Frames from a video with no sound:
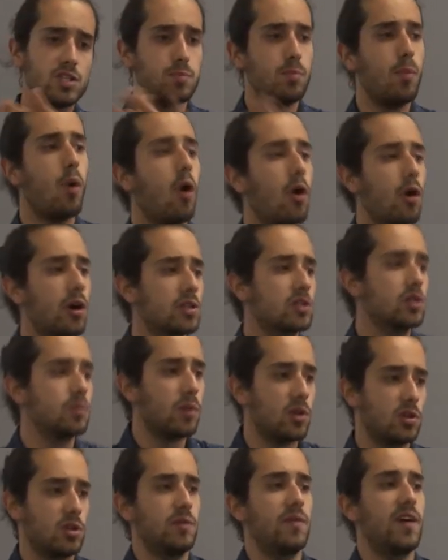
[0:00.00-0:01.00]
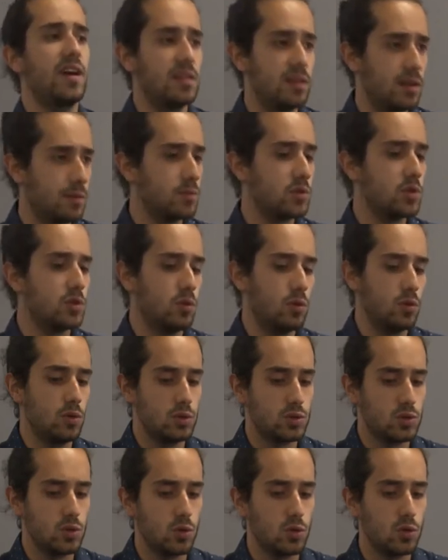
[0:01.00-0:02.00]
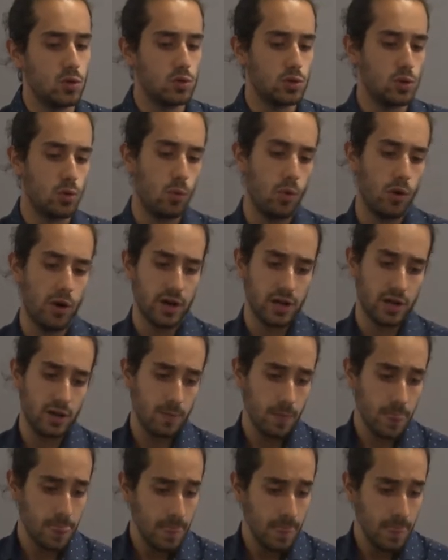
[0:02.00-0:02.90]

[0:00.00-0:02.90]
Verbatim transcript: more to motivate them to, to, to work.